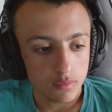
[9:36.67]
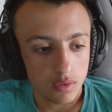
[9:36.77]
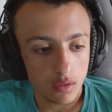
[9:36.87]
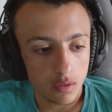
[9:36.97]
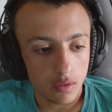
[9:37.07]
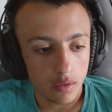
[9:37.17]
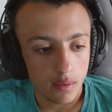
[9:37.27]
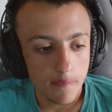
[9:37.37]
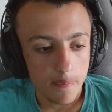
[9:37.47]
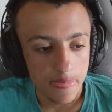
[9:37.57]

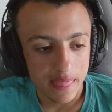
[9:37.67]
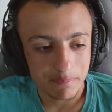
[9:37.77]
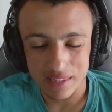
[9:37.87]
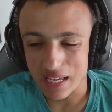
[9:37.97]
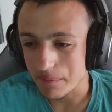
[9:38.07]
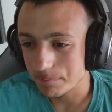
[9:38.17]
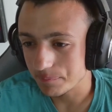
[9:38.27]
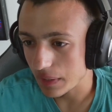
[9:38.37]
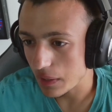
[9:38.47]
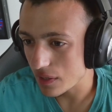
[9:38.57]
But yeah,
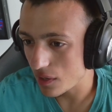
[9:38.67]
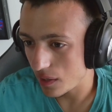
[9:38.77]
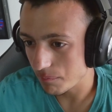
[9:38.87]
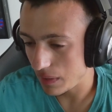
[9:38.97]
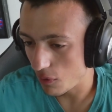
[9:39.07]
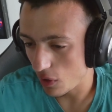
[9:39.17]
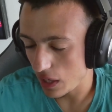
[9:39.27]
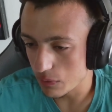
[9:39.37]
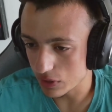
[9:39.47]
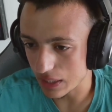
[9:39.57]
he
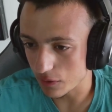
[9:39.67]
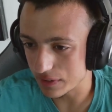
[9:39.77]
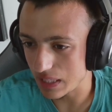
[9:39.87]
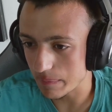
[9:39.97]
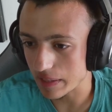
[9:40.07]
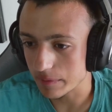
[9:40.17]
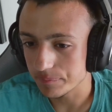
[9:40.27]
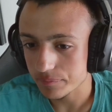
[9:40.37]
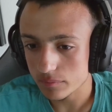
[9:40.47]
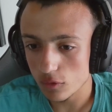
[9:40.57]
was ahead of his teammate,
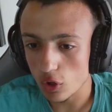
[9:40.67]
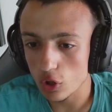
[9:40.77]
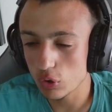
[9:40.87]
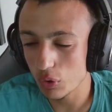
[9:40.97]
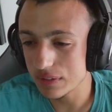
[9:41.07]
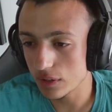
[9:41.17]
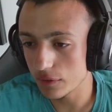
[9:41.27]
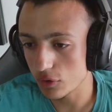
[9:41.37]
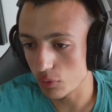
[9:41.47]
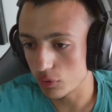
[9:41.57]
so he
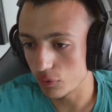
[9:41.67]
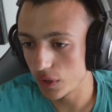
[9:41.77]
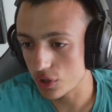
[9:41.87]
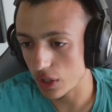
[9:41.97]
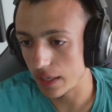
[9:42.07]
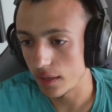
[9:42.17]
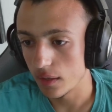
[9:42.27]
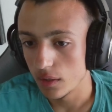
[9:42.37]
deserves as well to finish ahead.